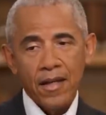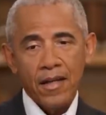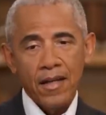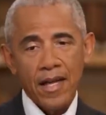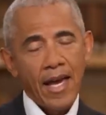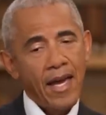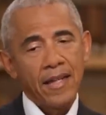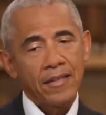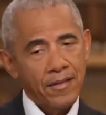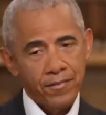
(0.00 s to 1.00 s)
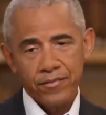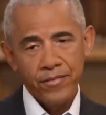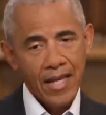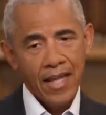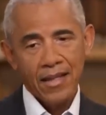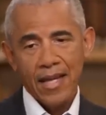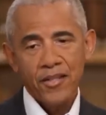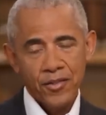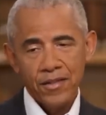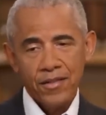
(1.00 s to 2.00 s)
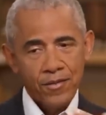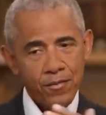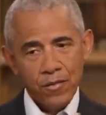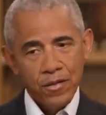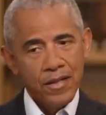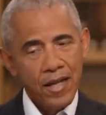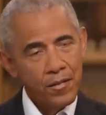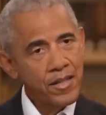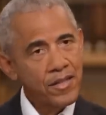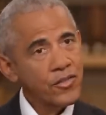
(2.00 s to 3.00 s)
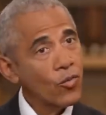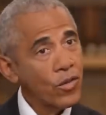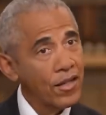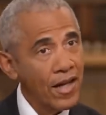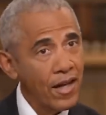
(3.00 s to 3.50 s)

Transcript: Uh, and the allegations will now be sorted